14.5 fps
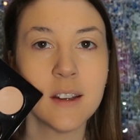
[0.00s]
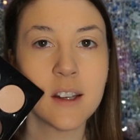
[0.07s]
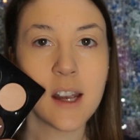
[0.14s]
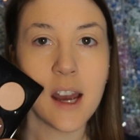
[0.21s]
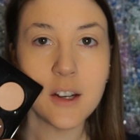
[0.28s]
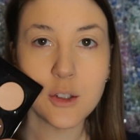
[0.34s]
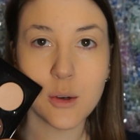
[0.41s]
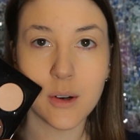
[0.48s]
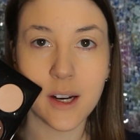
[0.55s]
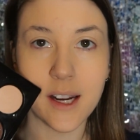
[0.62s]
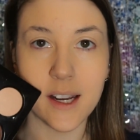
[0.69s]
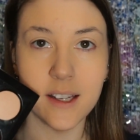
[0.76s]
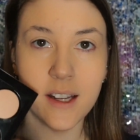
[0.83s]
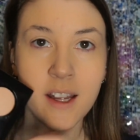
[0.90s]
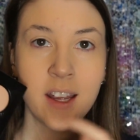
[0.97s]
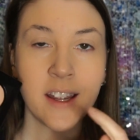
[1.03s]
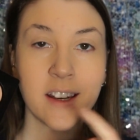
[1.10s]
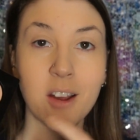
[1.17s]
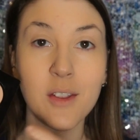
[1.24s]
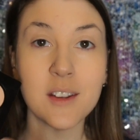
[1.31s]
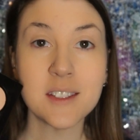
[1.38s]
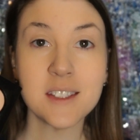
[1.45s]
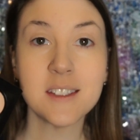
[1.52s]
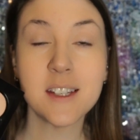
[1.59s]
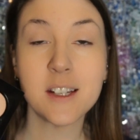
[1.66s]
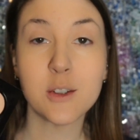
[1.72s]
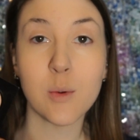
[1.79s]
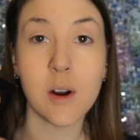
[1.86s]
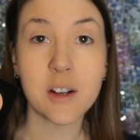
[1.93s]
Contour Kit. Now this is
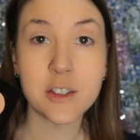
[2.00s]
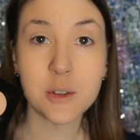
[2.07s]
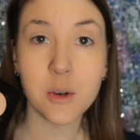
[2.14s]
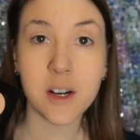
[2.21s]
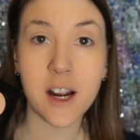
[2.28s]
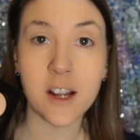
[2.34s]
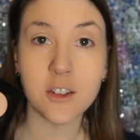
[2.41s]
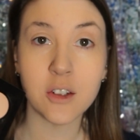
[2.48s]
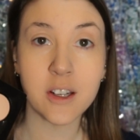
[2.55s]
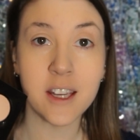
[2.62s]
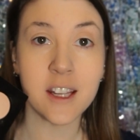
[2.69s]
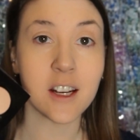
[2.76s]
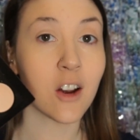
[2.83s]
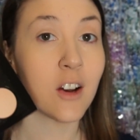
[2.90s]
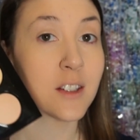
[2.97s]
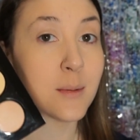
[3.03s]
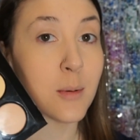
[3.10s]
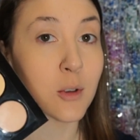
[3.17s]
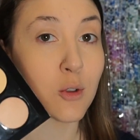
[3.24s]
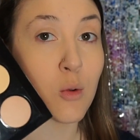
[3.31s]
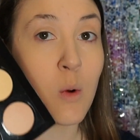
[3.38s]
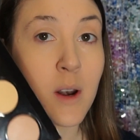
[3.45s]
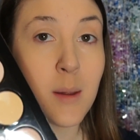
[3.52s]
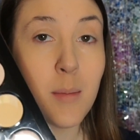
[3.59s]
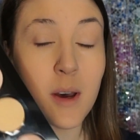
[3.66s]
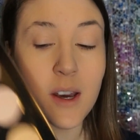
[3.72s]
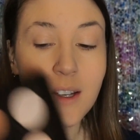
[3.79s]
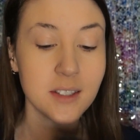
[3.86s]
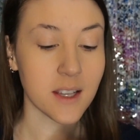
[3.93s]
a drugstore contour kit. It costs about 20
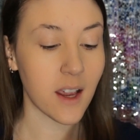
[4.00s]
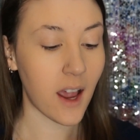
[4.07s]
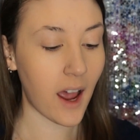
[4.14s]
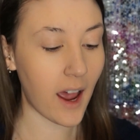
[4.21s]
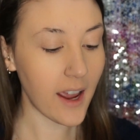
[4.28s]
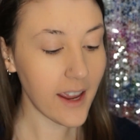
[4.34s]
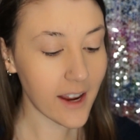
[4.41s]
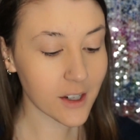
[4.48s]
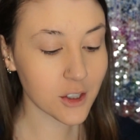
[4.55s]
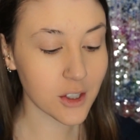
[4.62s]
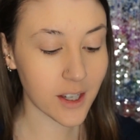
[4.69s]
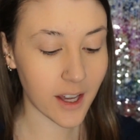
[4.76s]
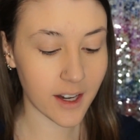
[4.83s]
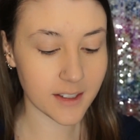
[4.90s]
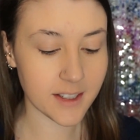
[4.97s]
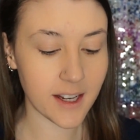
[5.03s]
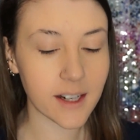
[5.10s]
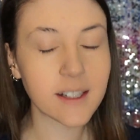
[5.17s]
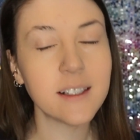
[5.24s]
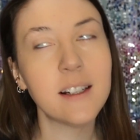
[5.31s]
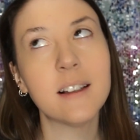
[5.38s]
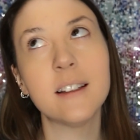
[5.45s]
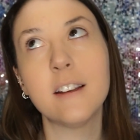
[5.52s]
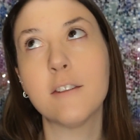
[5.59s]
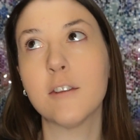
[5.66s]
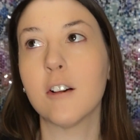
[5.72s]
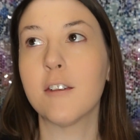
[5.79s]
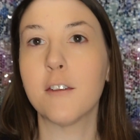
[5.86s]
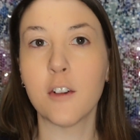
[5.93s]
bucks. I actually got it technically
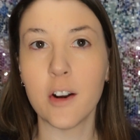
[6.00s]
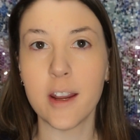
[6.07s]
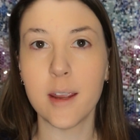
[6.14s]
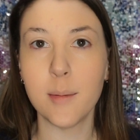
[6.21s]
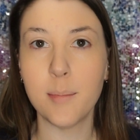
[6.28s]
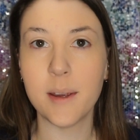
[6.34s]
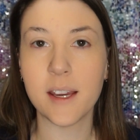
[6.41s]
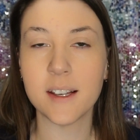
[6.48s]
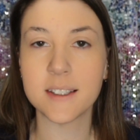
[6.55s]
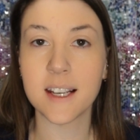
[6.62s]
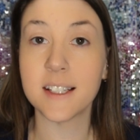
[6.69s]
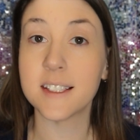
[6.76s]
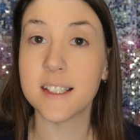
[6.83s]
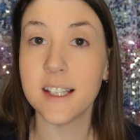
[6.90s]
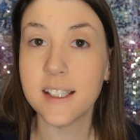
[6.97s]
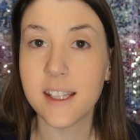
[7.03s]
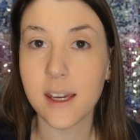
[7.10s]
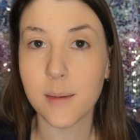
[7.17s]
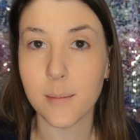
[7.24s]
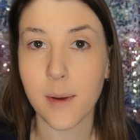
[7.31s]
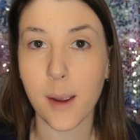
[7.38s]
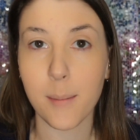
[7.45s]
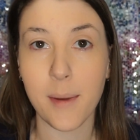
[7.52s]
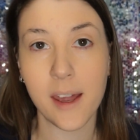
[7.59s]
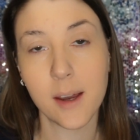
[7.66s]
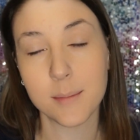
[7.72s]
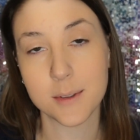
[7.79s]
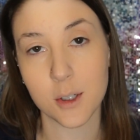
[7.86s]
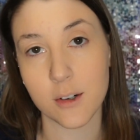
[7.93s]
for free because I did get my
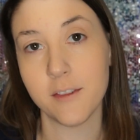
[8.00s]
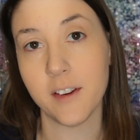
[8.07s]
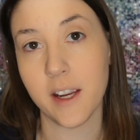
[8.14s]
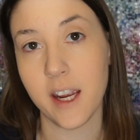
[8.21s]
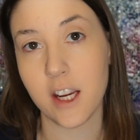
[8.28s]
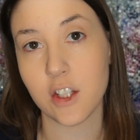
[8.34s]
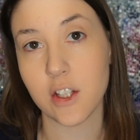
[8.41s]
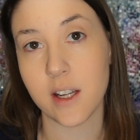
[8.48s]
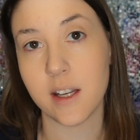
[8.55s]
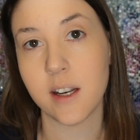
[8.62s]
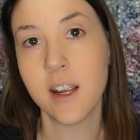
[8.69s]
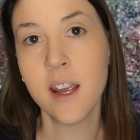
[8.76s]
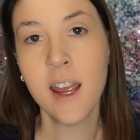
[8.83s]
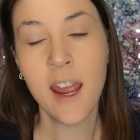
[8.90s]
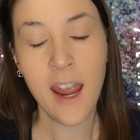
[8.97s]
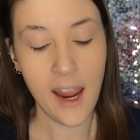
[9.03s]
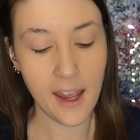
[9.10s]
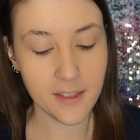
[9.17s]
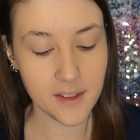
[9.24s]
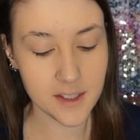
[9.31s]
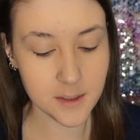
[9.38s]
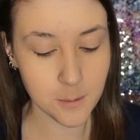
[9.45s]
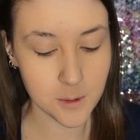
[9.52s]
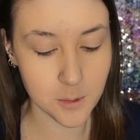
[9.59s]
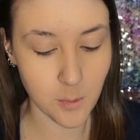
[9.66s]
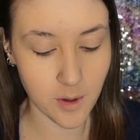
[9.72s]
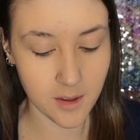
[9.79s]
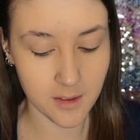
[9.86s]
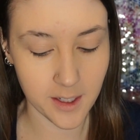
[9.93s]
makeup certification, and this was
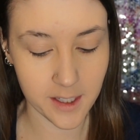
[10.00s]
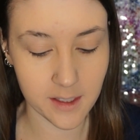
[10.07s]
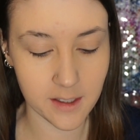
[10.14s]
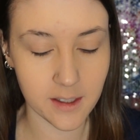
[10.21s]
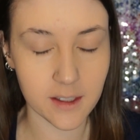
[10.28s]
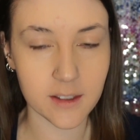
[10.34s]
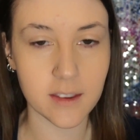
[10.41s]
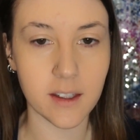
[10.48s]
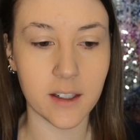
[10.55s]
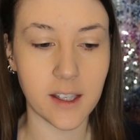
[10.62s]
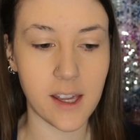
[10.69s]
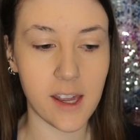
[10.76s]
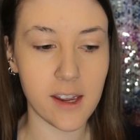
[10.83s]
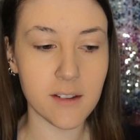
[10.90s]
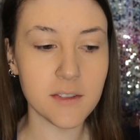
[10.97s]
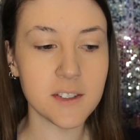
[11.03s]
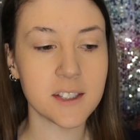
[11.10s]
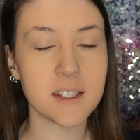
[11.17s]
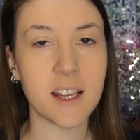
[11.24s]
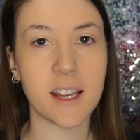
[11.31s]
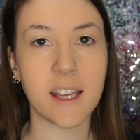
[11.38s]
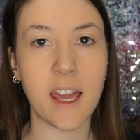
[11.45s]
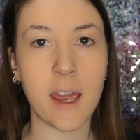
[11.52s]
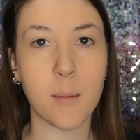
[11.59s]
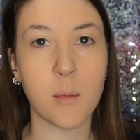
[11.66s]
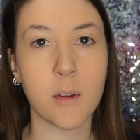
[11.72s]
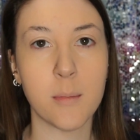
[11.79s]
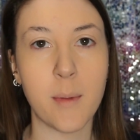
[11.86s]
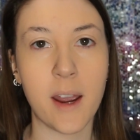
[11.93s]
one of the gifts that came
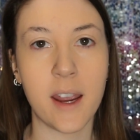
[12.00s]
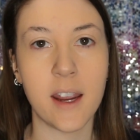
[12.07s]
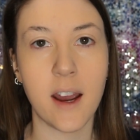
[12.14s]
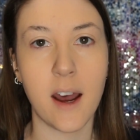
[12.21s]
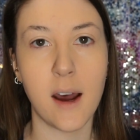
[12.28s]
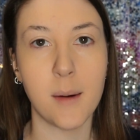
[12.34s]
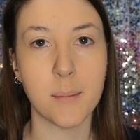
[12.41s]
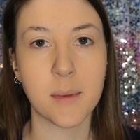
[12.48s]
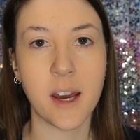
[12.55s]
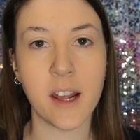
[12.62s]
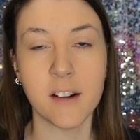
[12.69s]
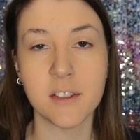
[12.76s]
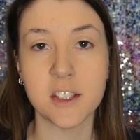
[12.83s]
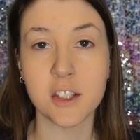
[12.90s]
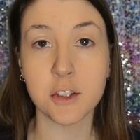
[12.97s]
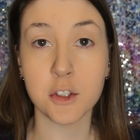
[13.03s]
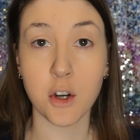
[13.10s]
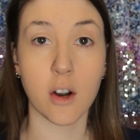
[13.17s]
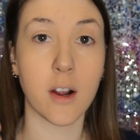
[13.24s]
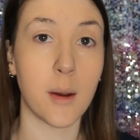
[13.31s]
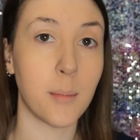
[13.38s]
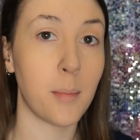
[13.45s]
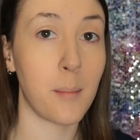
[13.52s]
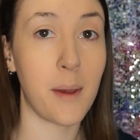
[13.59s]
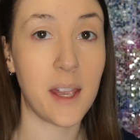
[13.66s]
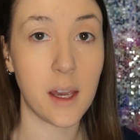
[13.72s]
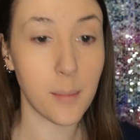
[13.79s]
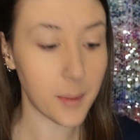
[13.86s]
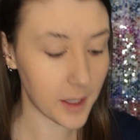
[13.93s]
with my kind of startup
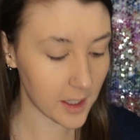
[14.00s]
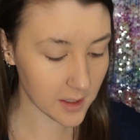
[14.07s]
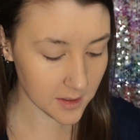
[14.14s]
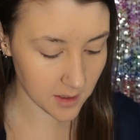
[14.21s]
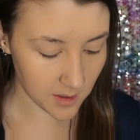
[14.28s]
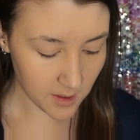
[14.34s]
makeup kit.